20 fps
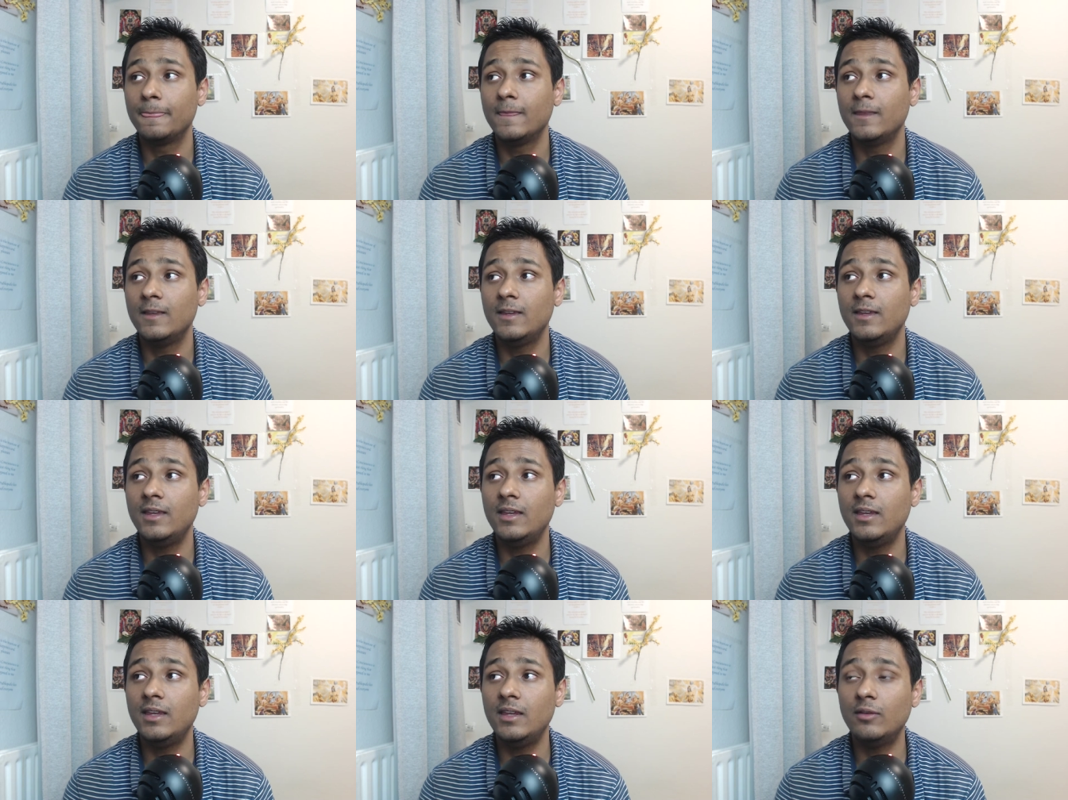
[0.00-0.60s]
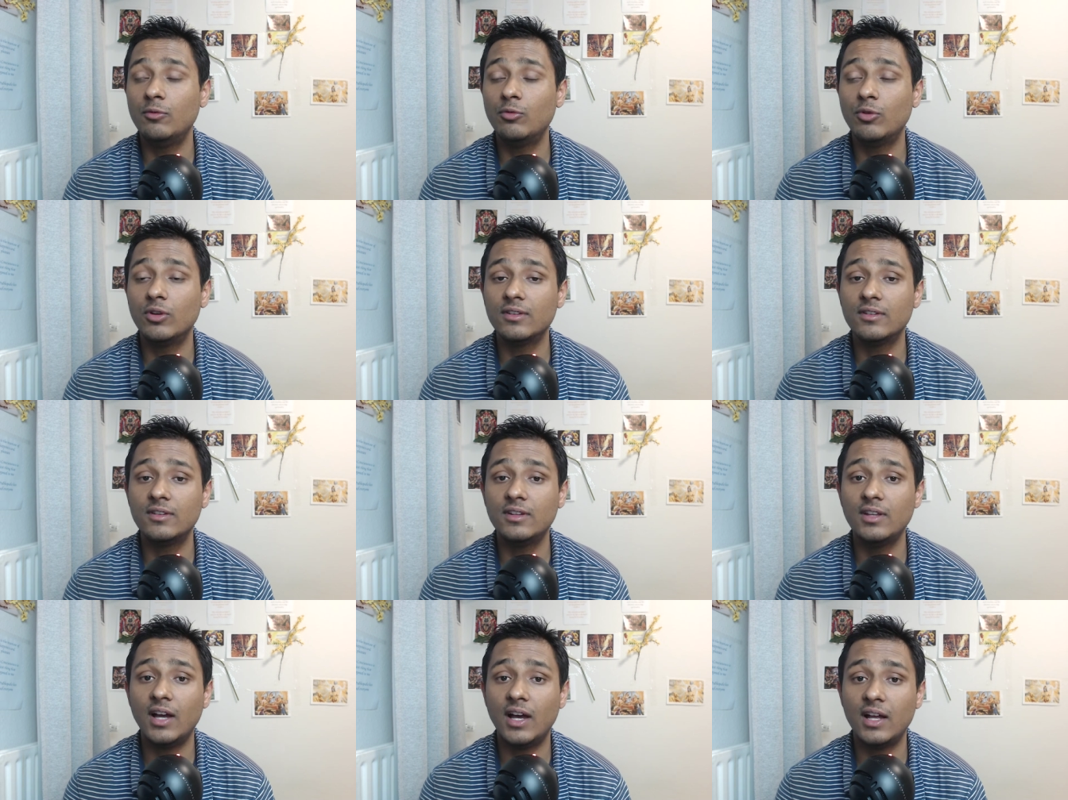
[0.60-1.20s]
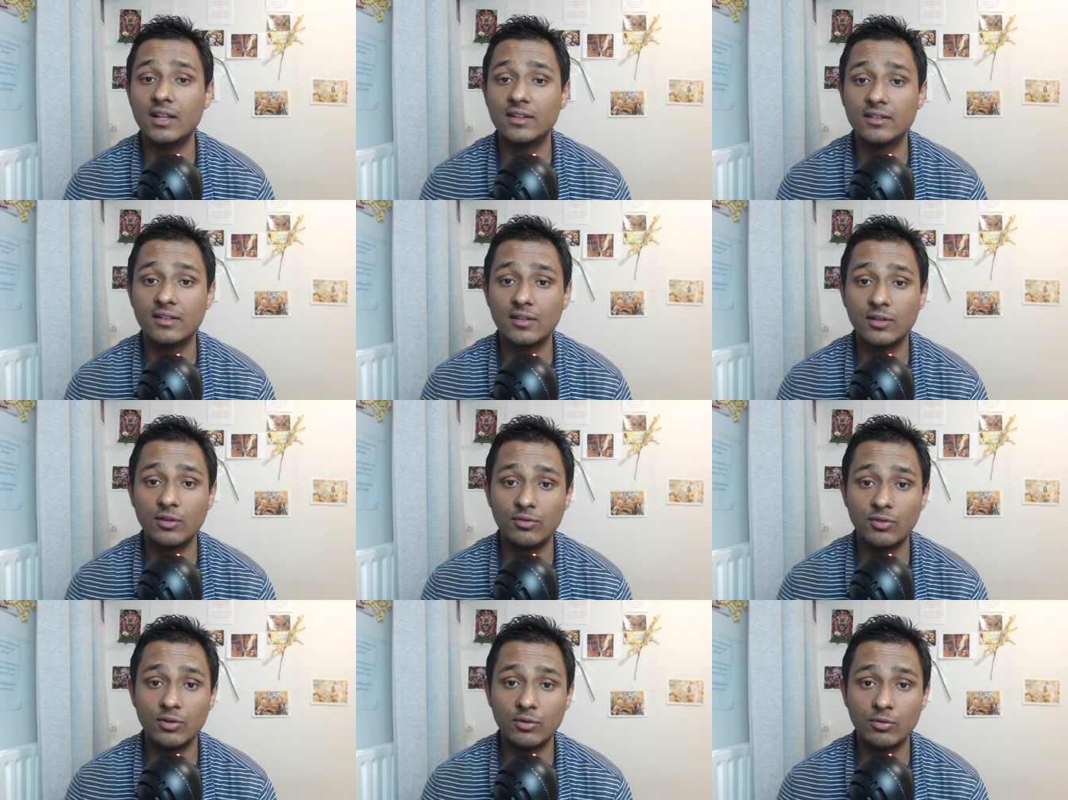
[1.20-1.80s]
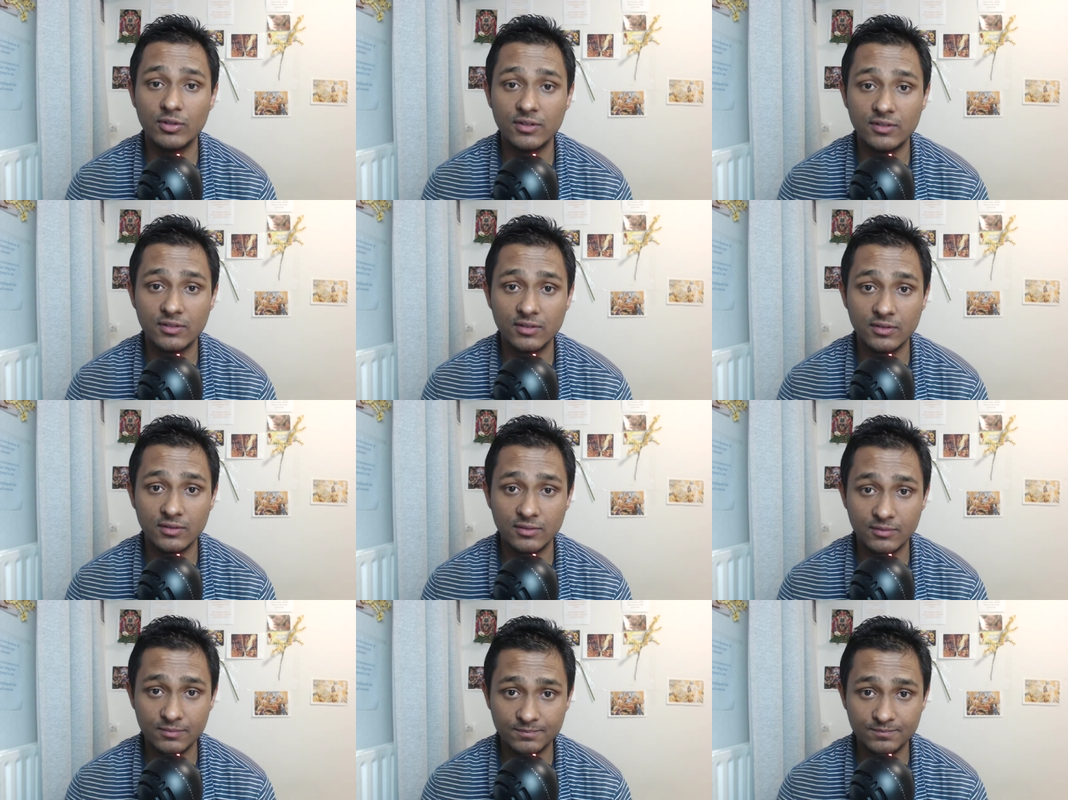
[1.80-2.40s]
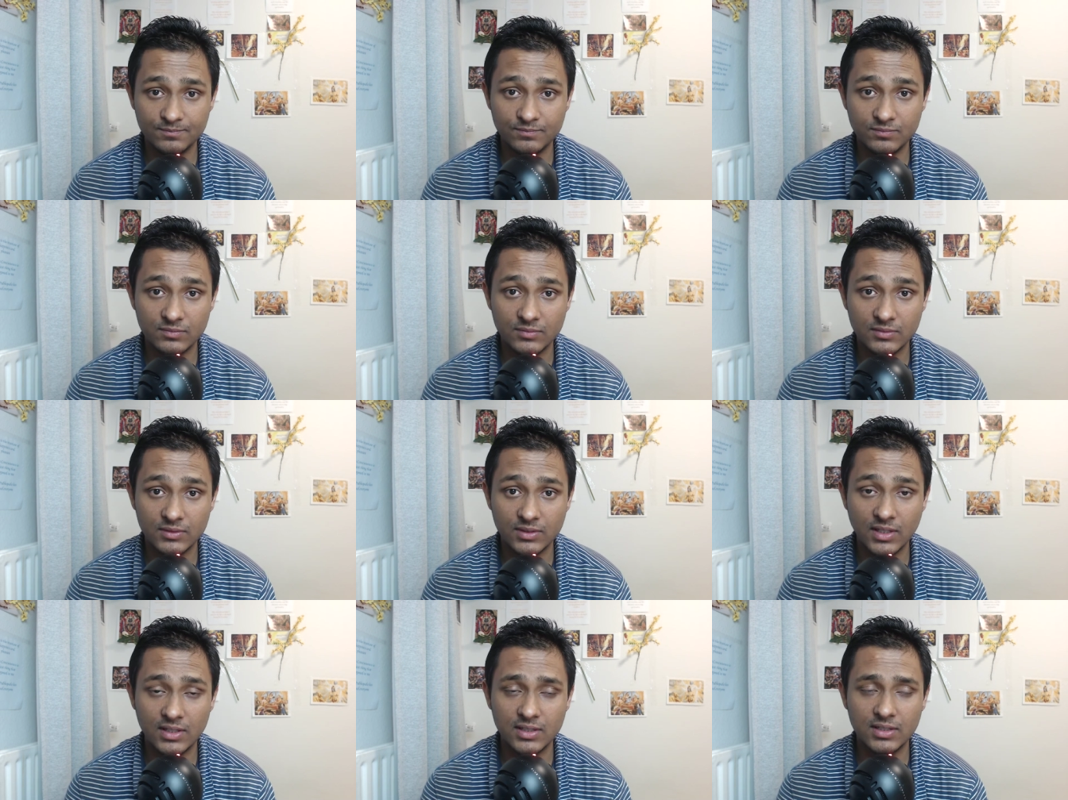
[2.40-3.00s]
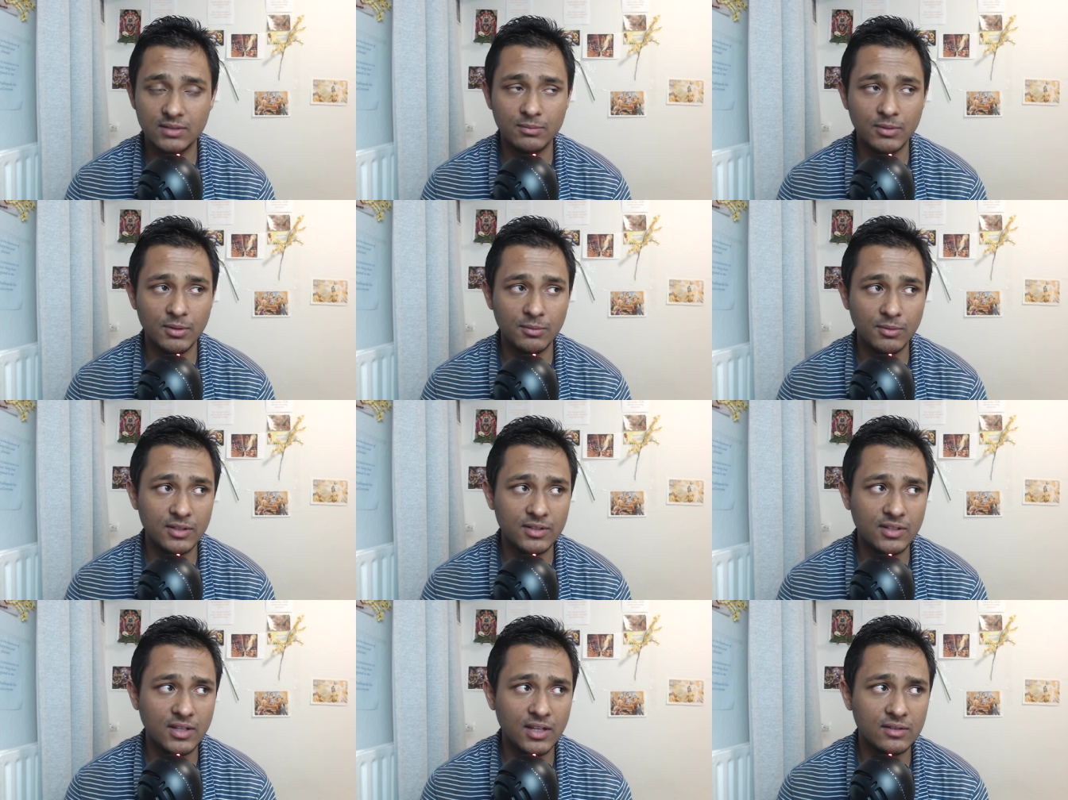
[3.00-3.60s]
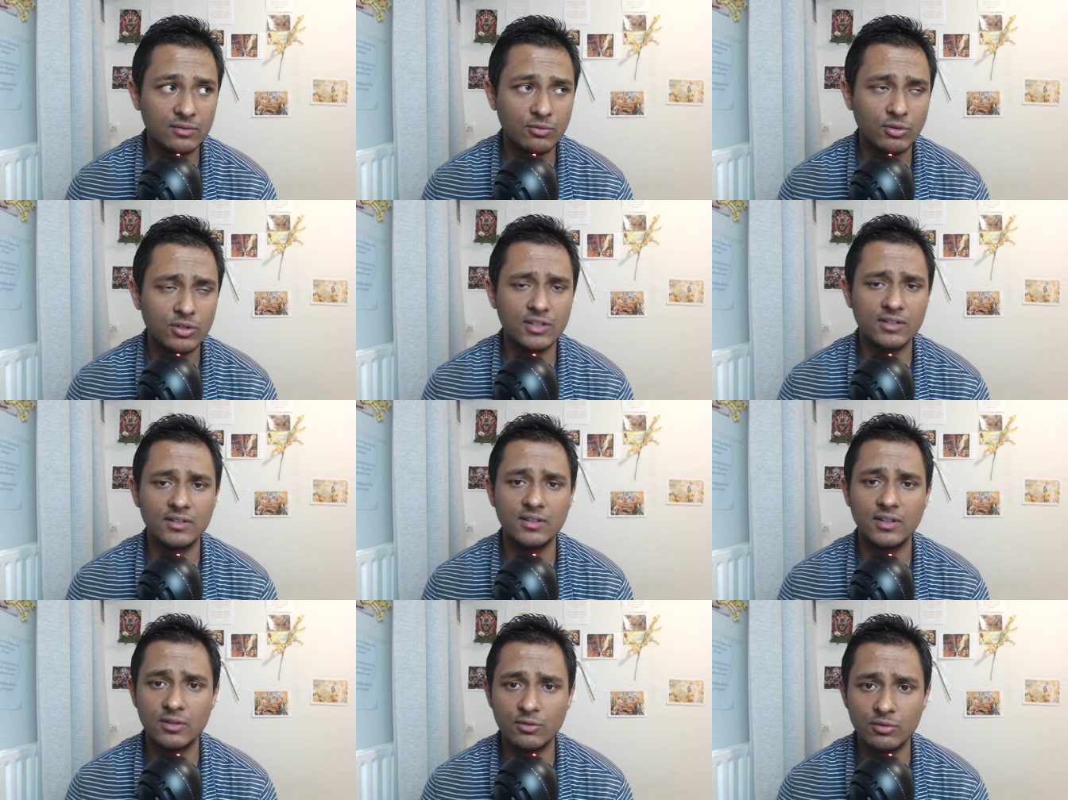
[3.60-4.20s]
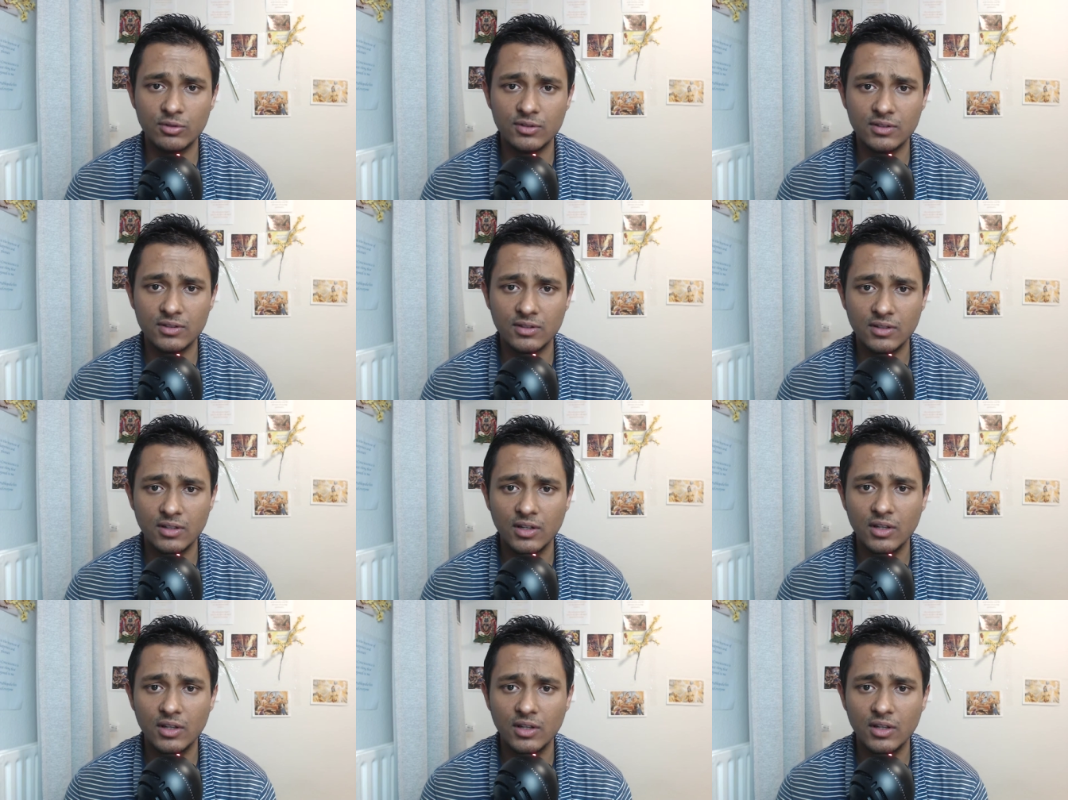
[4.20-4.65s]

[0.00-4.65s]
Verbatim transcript: he wants the answer of a question and then Brahmaji asked what is that question